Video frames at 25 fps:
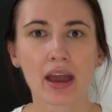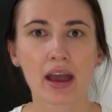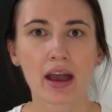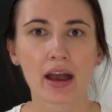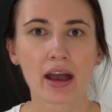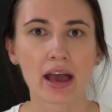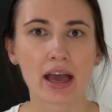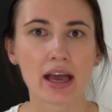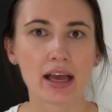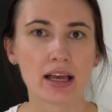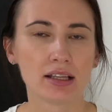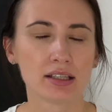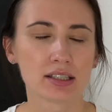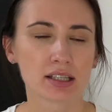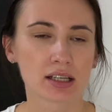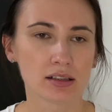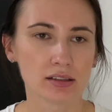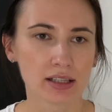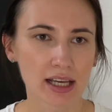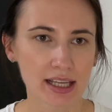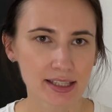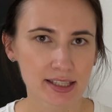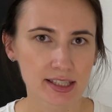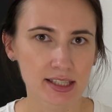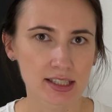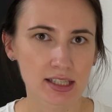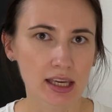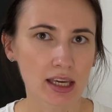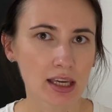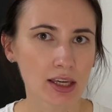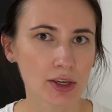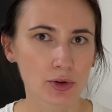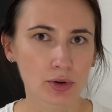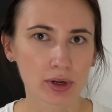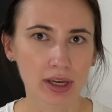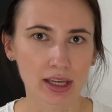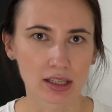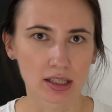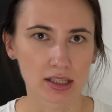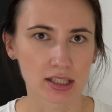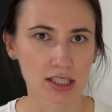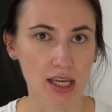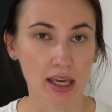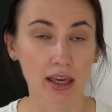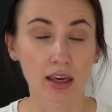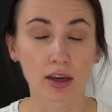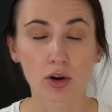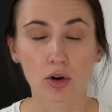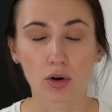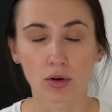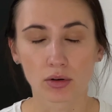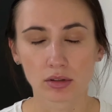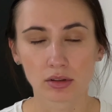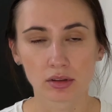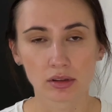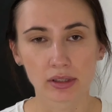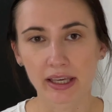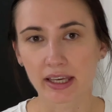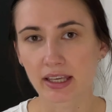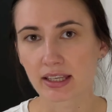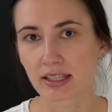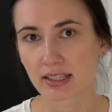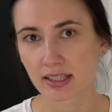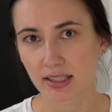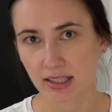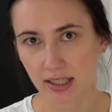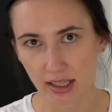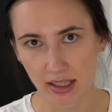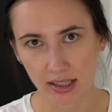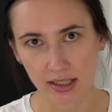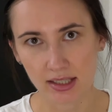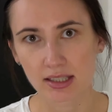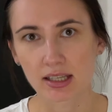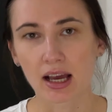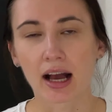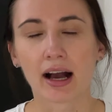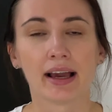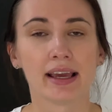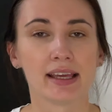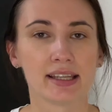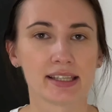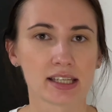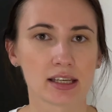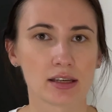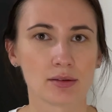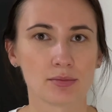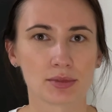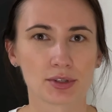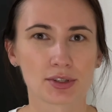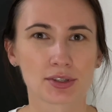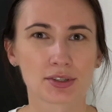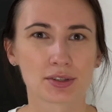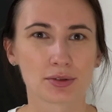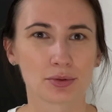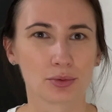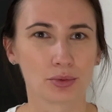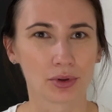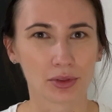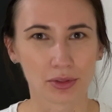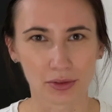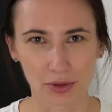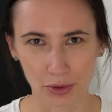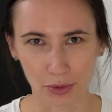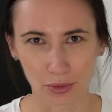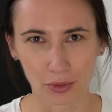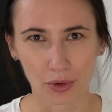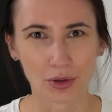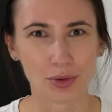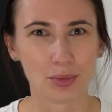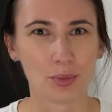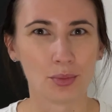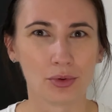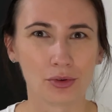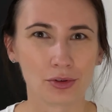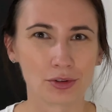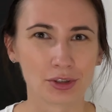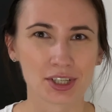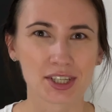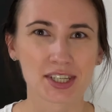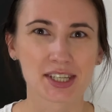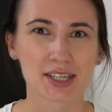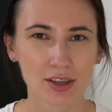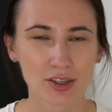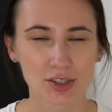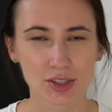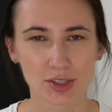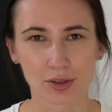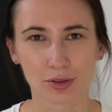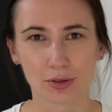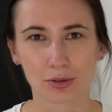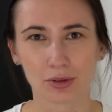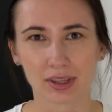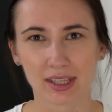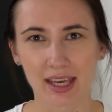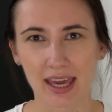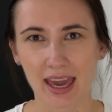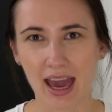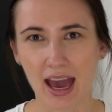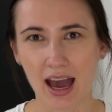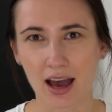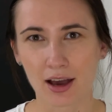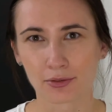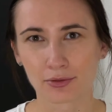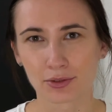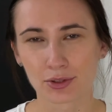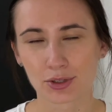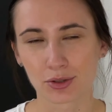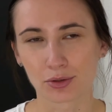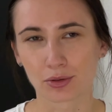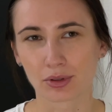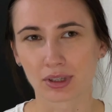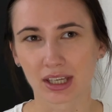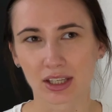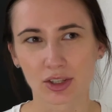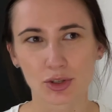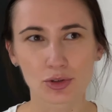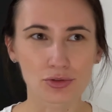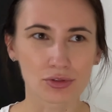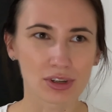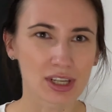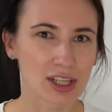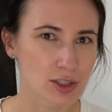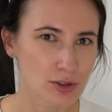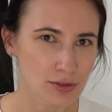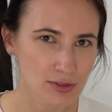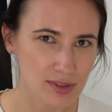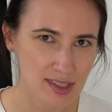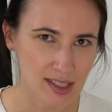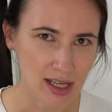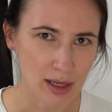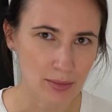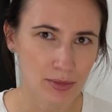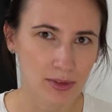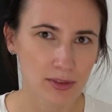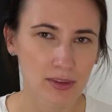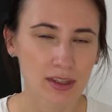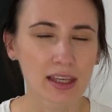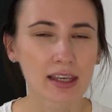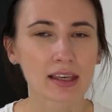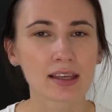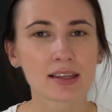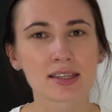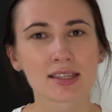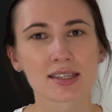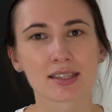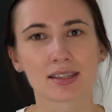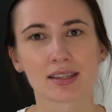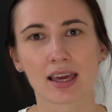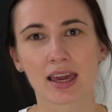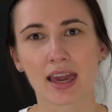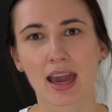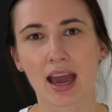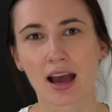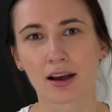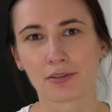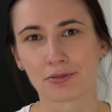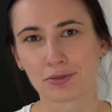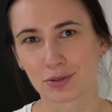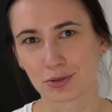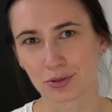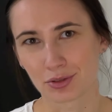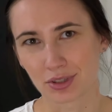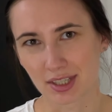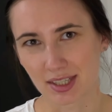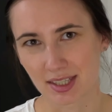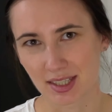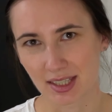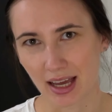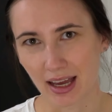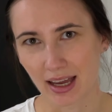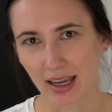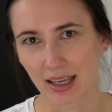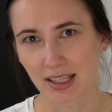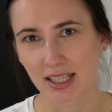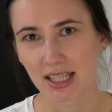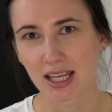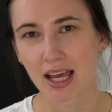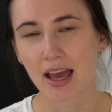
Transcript: and let's say you can take only 6 items with you on board. So they have to get rid of some things, they have to decide